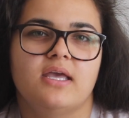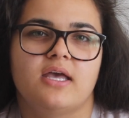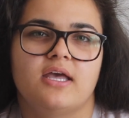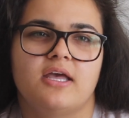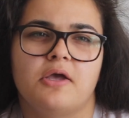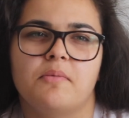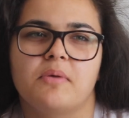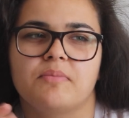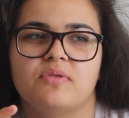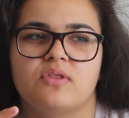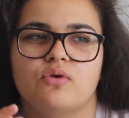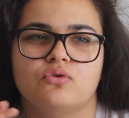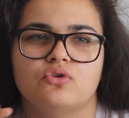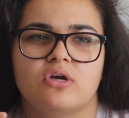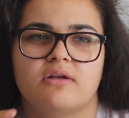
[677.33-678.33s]
I'm
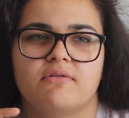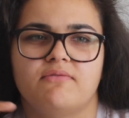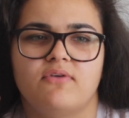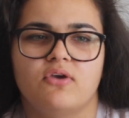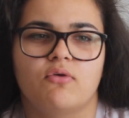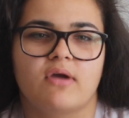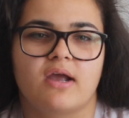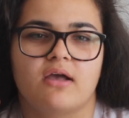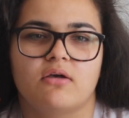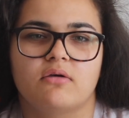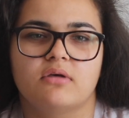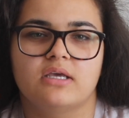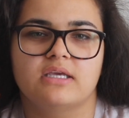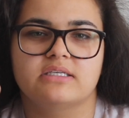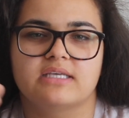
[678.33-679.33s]
still trying to figure out
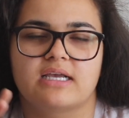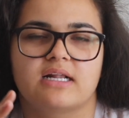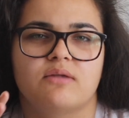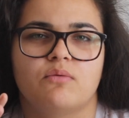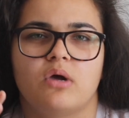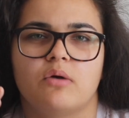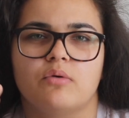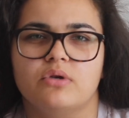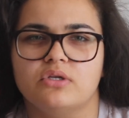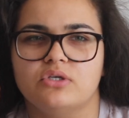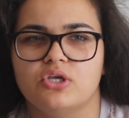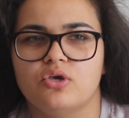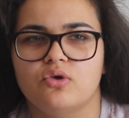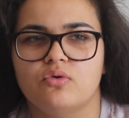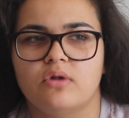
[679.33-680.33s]
exactly what I want to
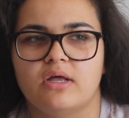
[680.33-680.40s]
do.